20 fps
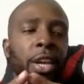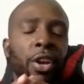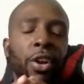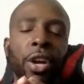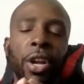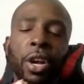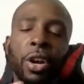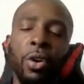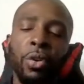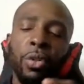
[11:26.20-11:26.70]
you're
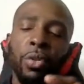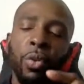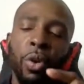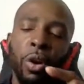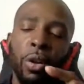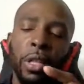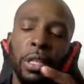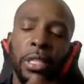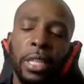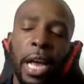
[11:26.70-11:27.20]
gonna go through
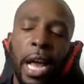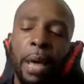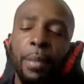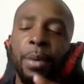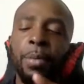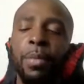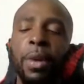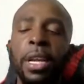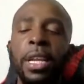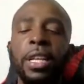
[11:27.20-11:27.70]
all the time
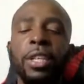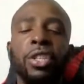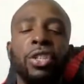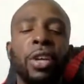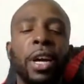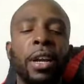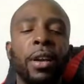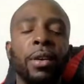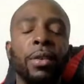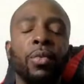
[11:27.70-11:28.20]
and money
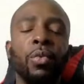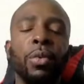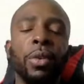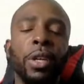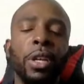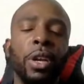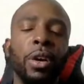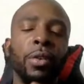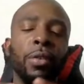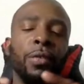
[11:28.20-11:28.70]
trying to,
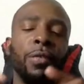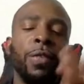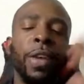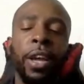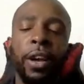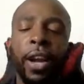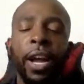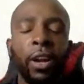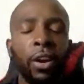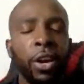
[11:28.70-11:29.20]
you know,
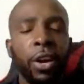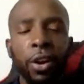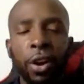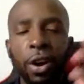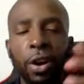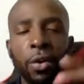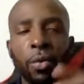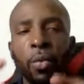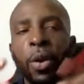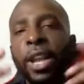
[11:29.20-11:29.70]
figure it out on your
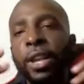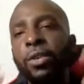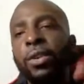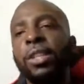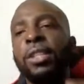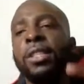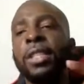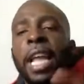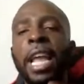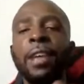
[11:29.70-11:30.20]
own, when you
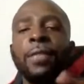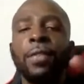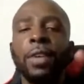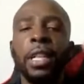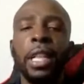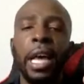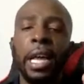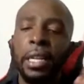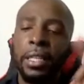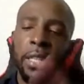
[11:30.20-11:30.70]
could save
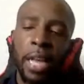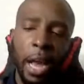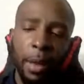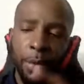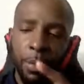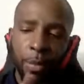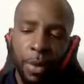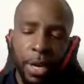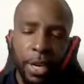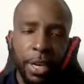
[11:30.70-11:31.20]
a lot of
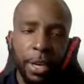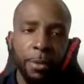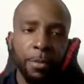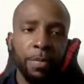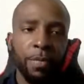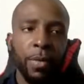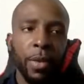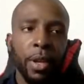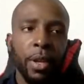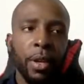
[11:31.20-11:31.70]
time and
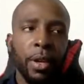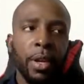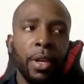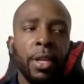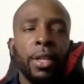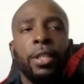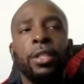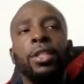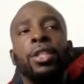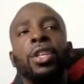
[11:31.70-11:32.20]
money
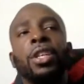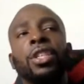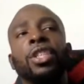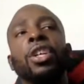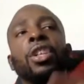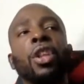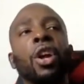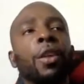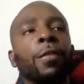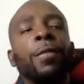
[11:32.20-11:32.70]

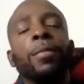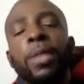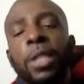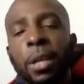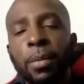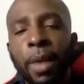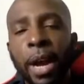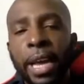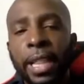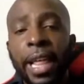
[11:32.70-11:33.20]
to learn from
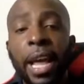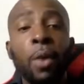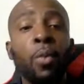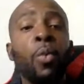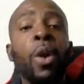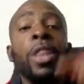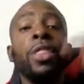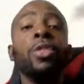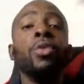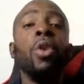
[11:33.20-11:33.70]
somebody
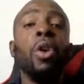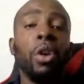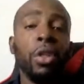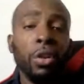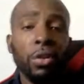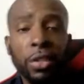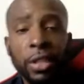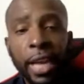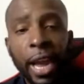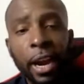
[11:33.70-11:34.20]
that went through all
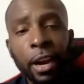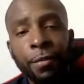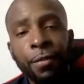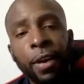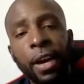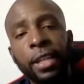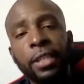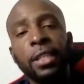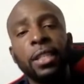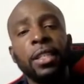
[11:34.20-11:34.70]
those
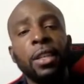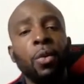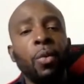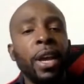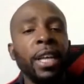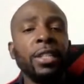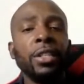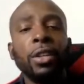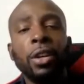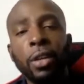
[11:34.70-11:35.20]
sacrifices and
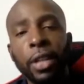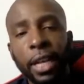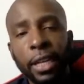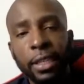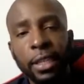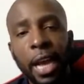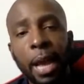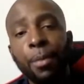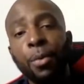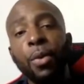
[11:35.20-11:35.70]
wasted all
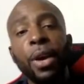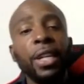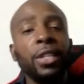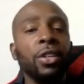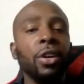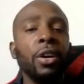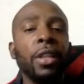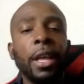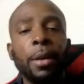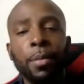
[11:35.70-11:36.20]
that time,
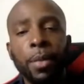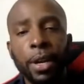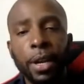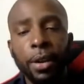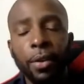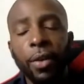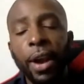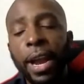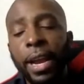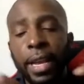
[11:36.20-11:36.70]
wasted all that
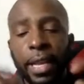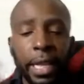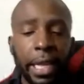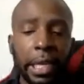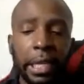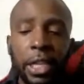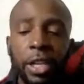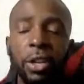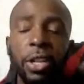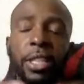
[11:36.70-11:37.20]
money, right?
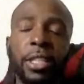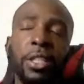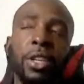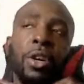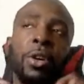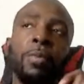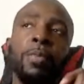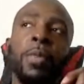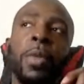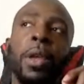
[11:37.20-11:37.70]
Like literally,
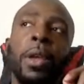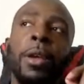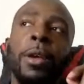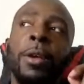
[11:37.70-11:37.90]
so